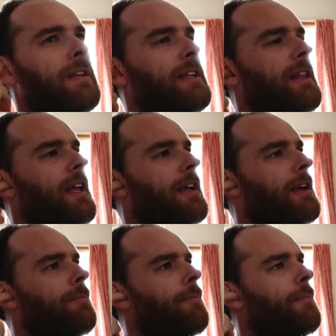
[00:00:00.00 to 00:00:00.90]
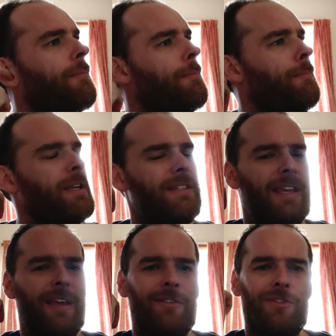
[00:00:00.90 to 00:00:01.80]
it like a
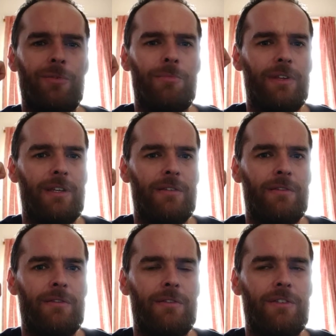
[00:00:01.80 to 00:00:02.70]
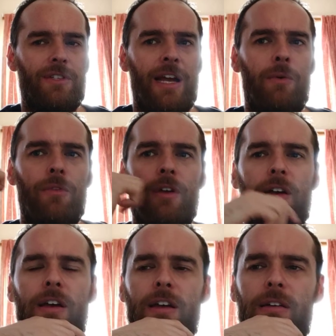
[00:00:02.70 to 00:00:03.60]
biscuit and something stout
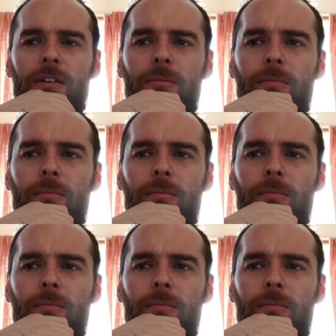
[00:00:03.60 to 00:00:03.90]
that...